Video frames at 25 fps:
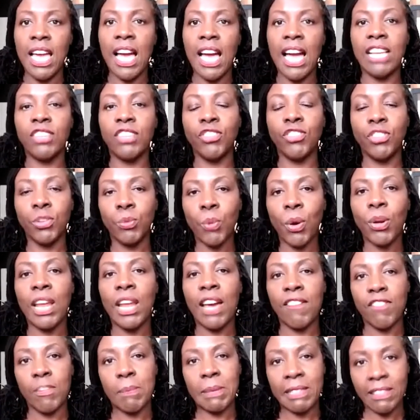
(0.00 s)
and you won't
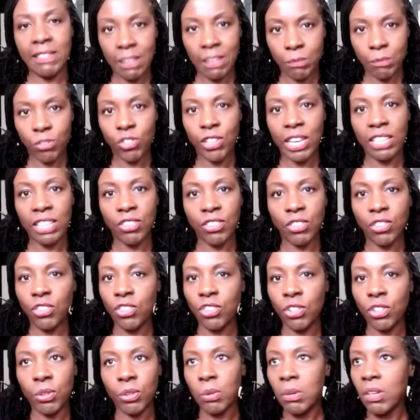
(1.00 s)
have to be subject
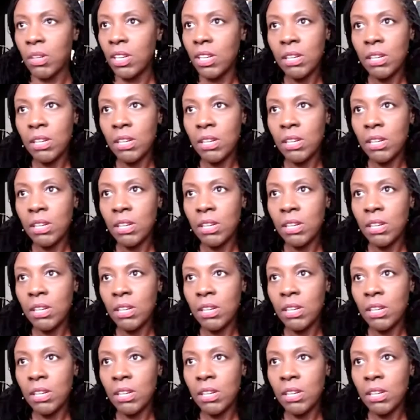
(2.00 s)
to